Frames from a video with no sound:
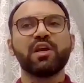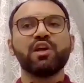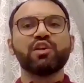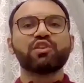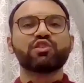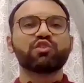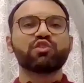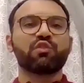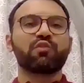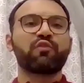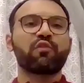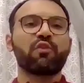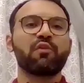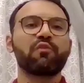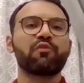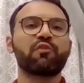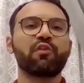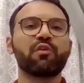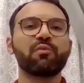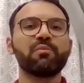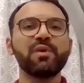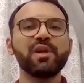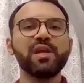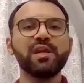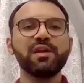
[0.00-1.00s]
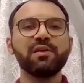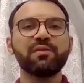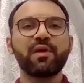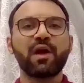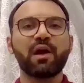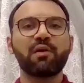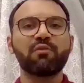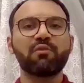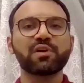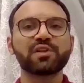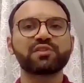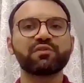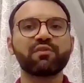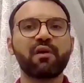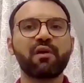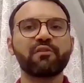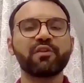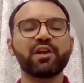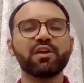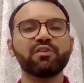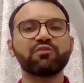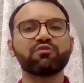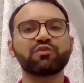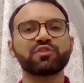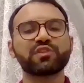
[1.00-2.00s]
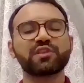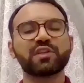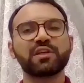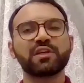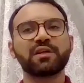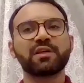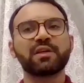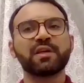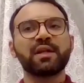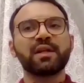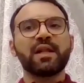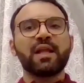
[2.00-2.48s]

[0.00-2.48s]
So for me, that was very interesting.